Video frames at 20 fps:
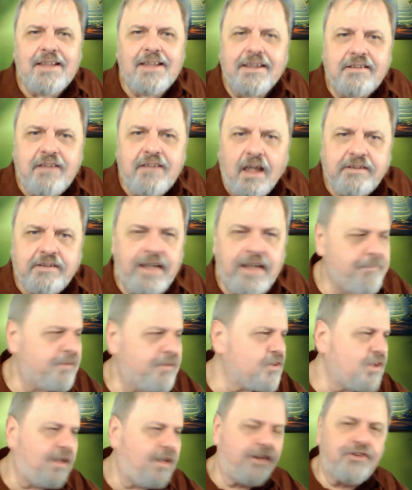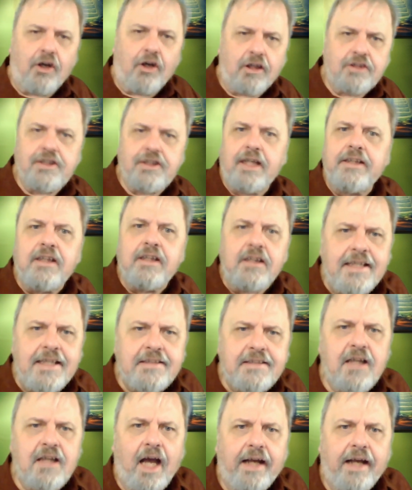It's like duct tape, it's got a dark side and a
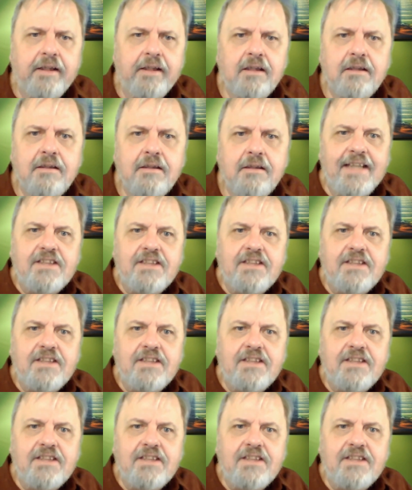light side.